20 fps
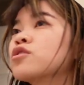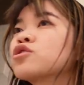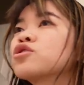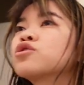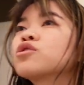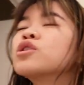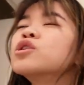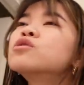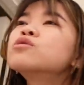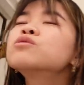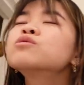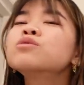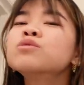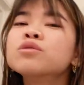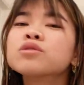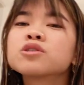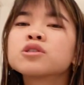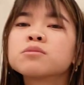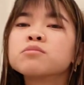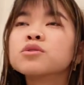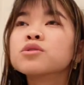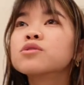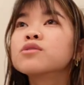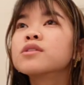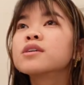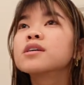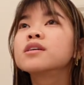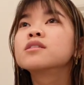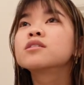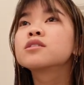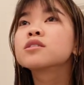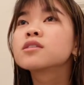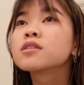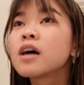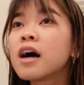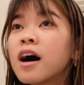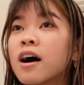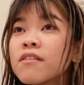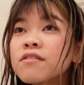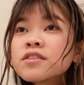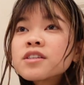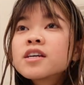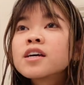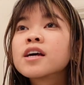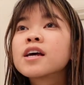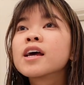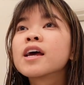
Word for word: so smooth and soft,